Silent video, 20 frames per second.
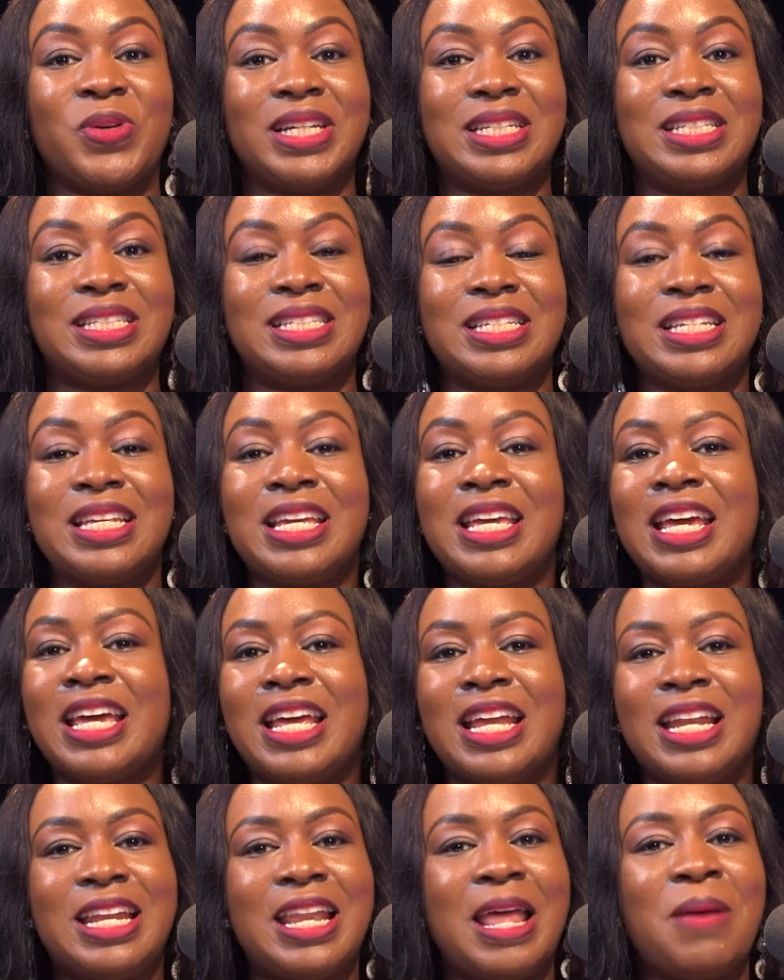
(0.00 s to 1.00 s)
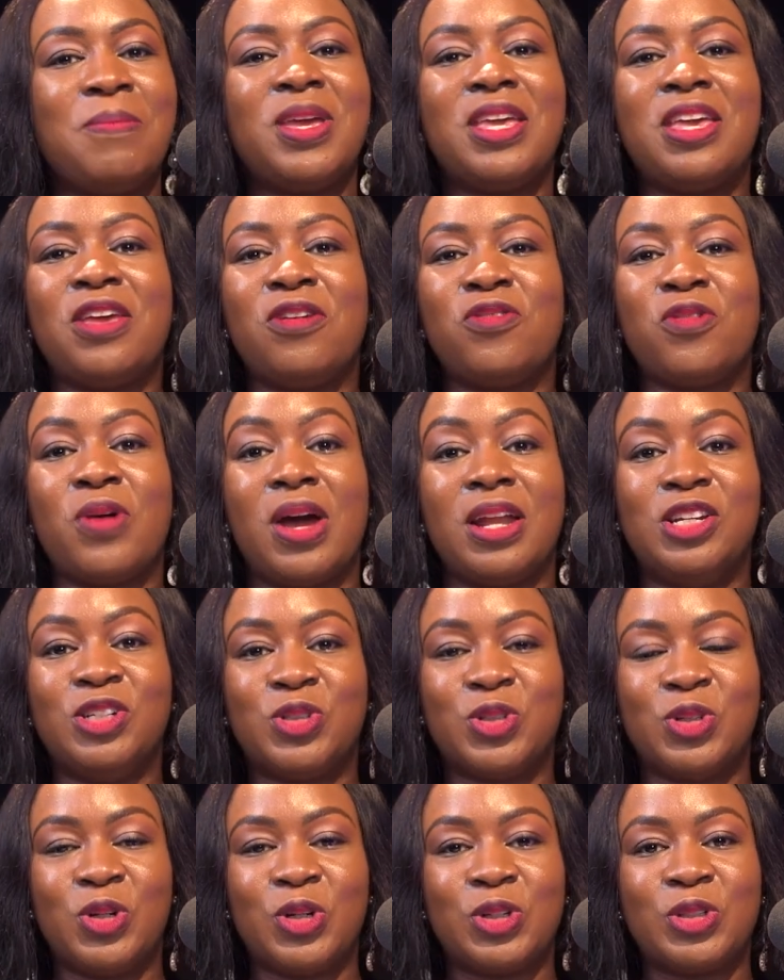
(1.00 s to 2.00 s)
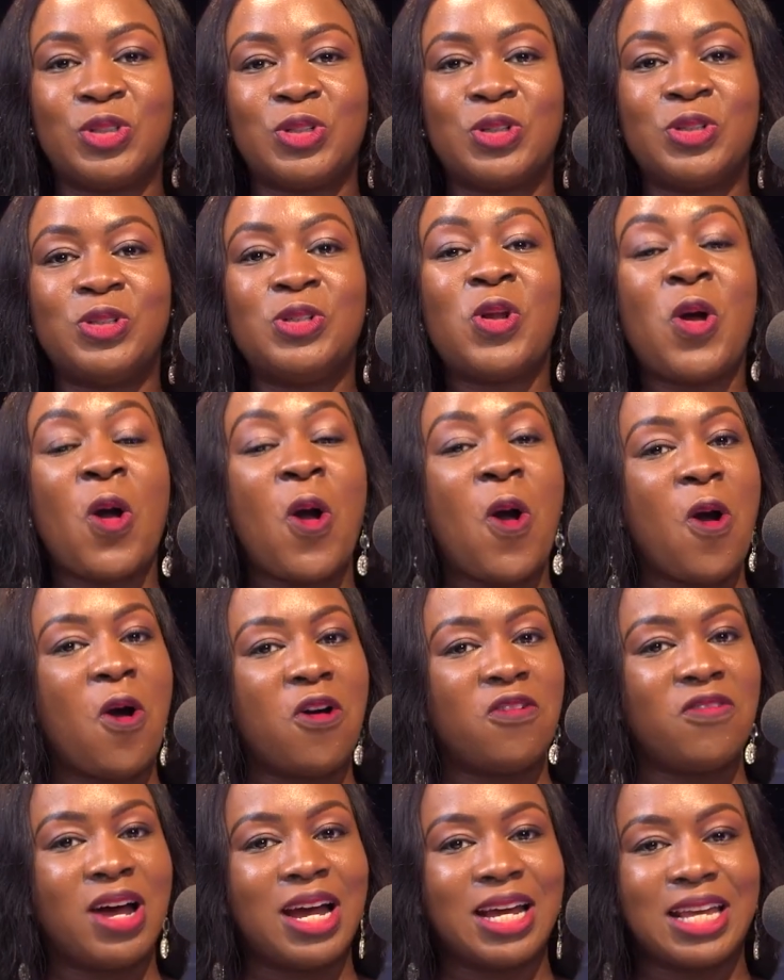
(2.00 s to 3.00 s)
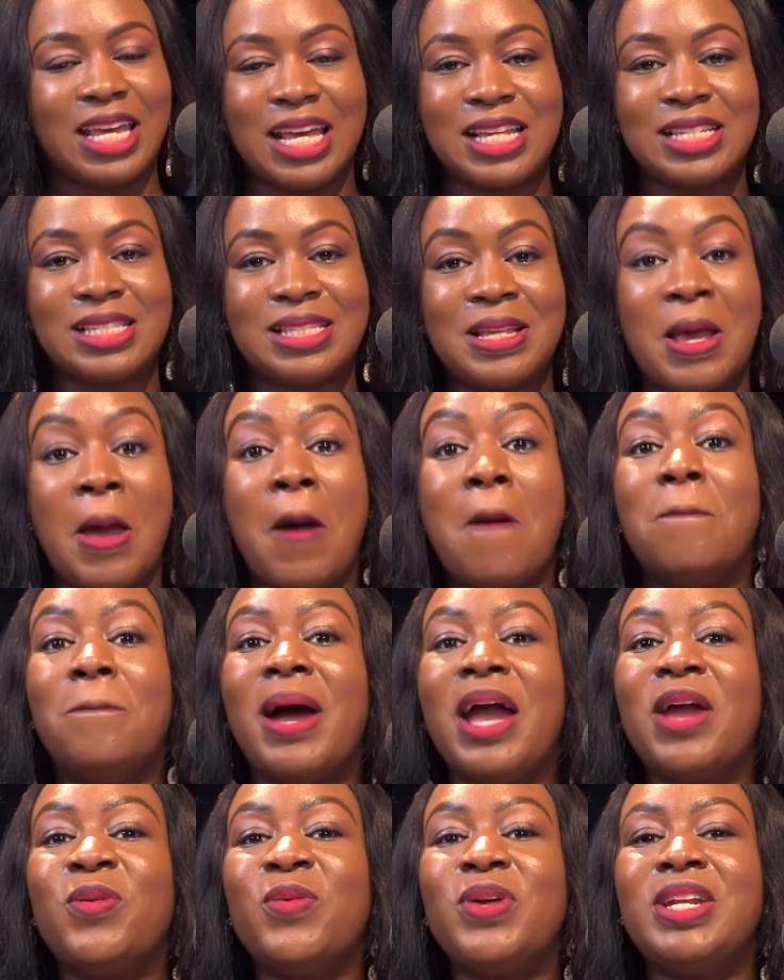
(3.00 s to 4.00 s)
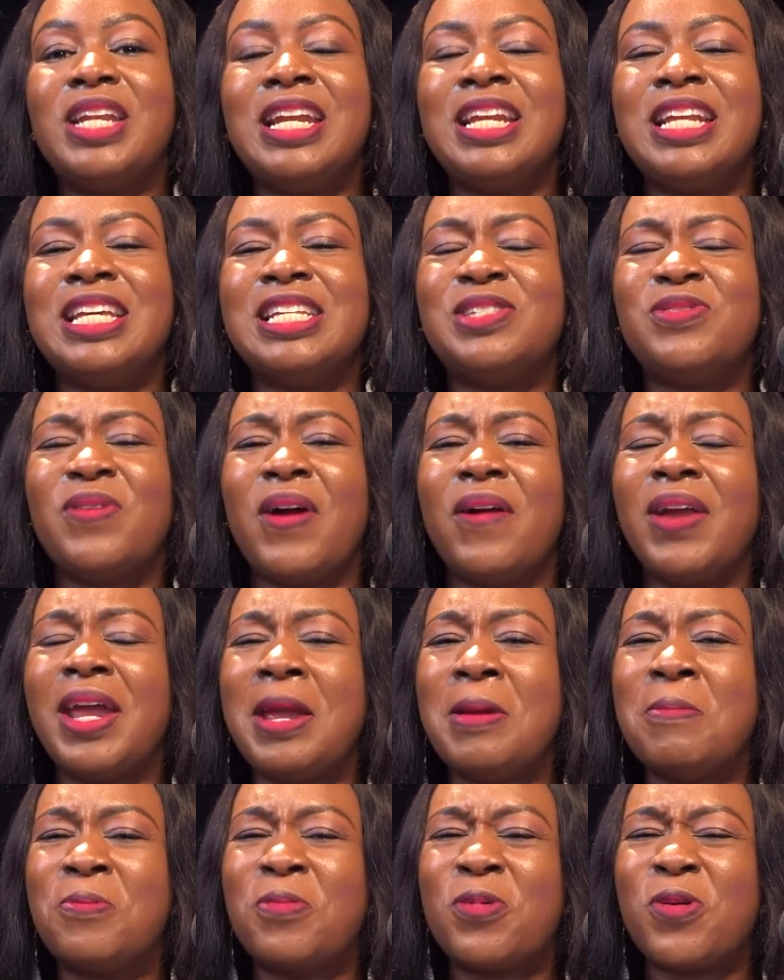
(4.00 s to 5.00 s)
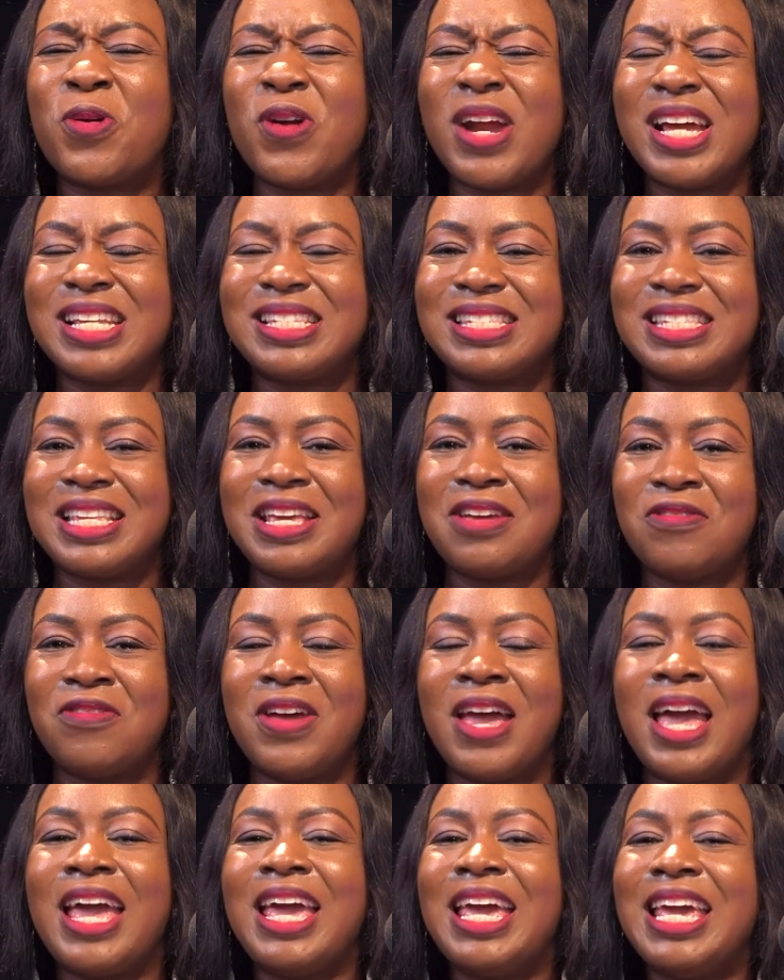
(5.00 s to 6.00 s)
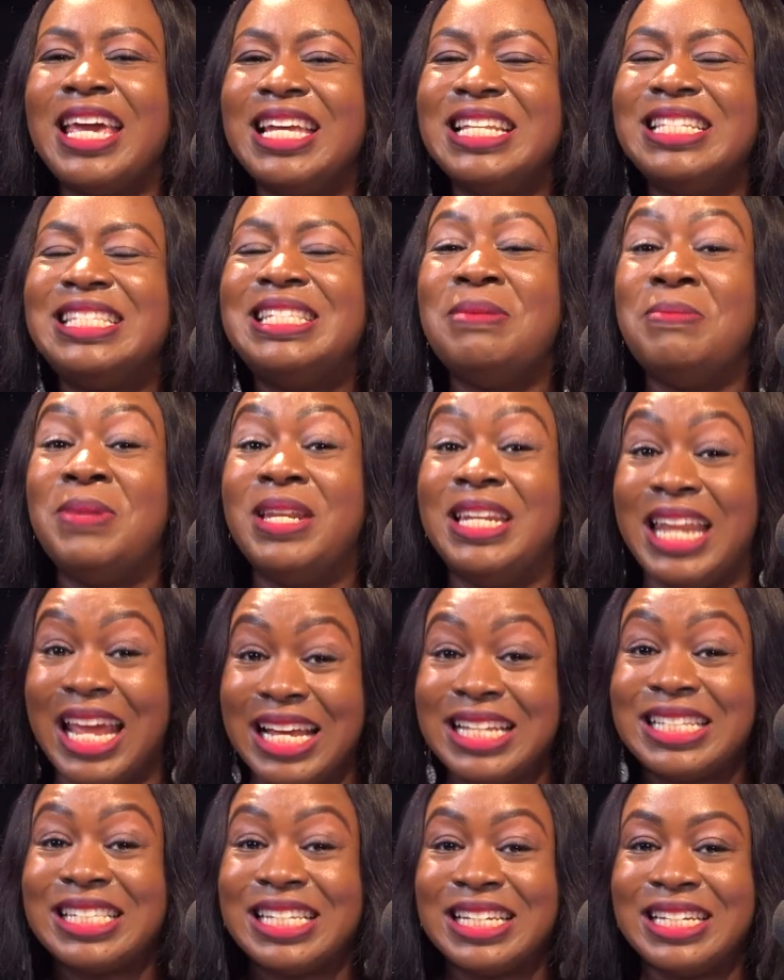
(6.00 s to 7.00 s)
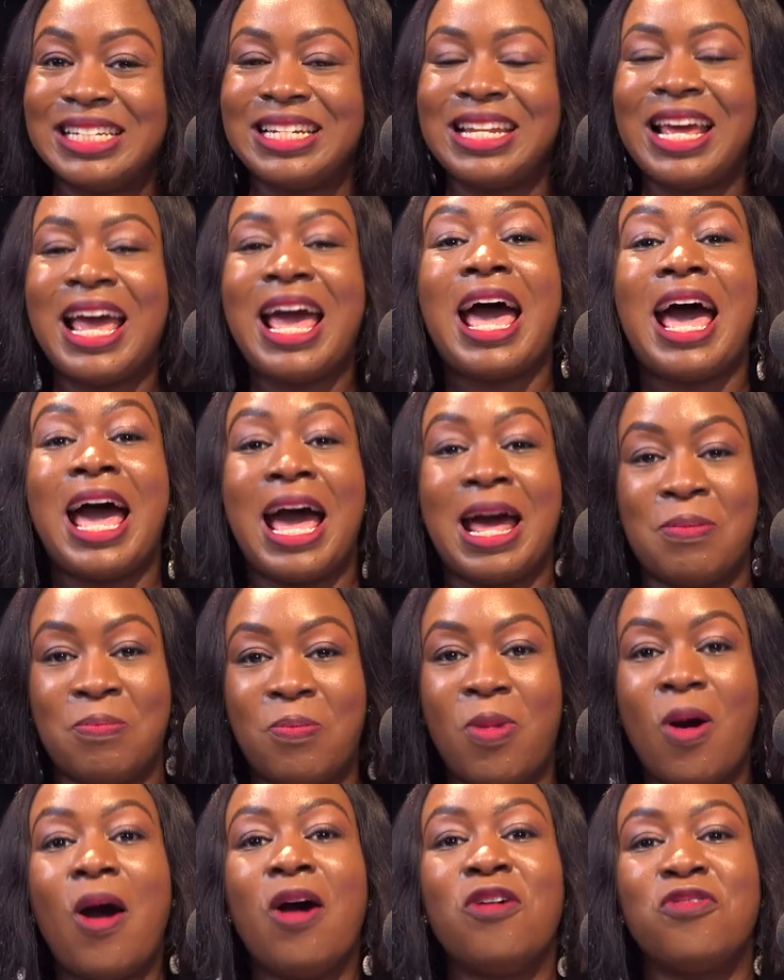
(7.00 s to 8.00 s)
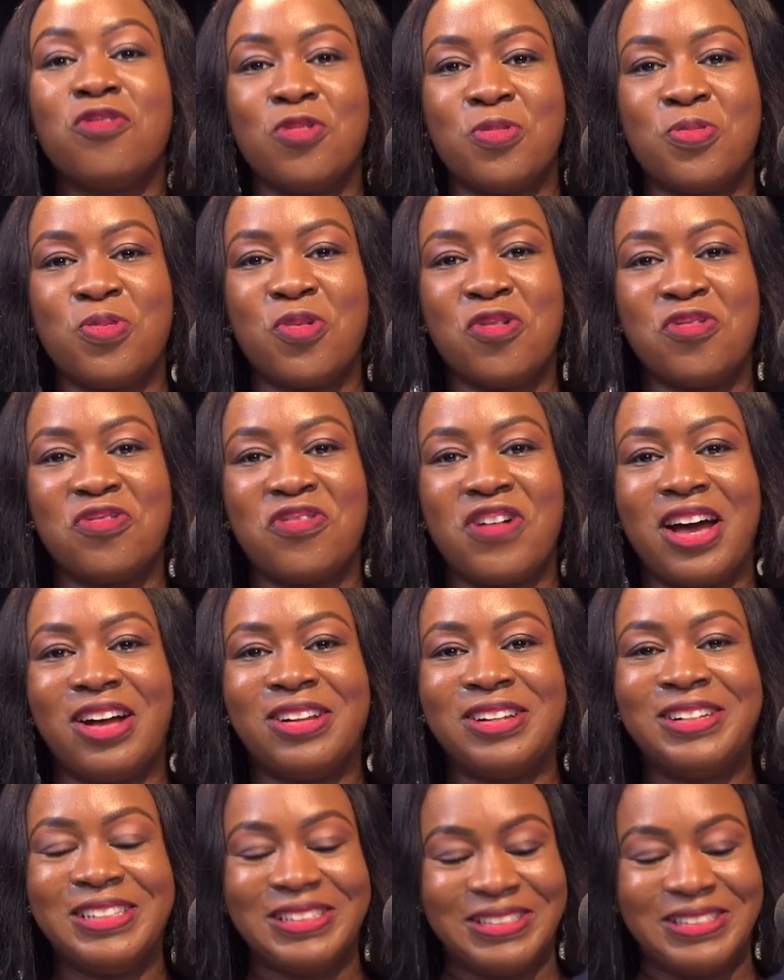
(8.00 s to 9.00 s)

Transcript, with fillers: it, let me give you an introduction of our guest, by reading his very impressive, intimidating, and powerful profile.